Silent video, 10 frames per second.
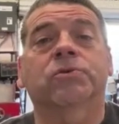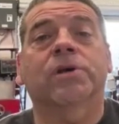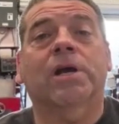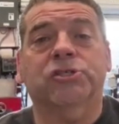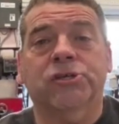
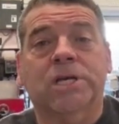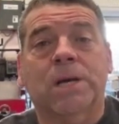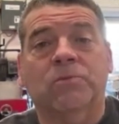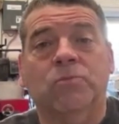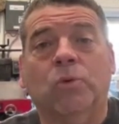actually a
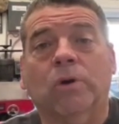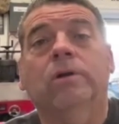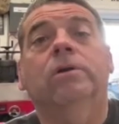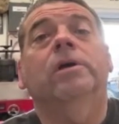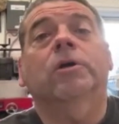couple more
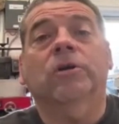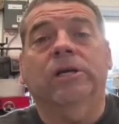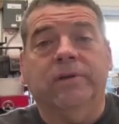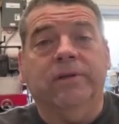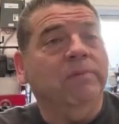
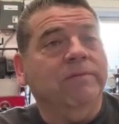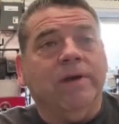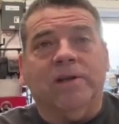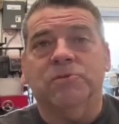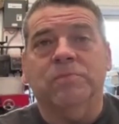creeping in. We've
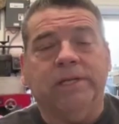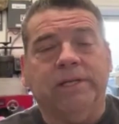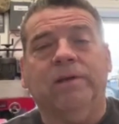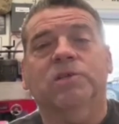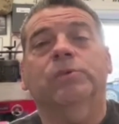got as
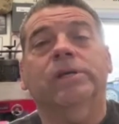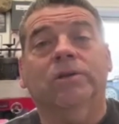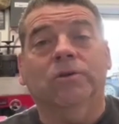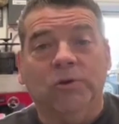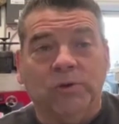many as we
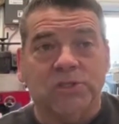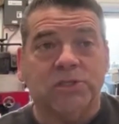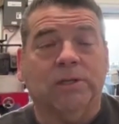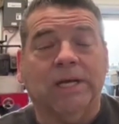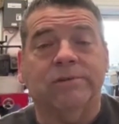can do and
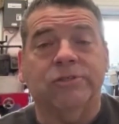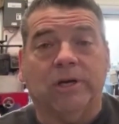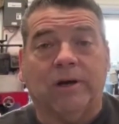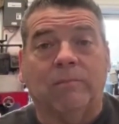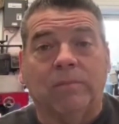still have a job.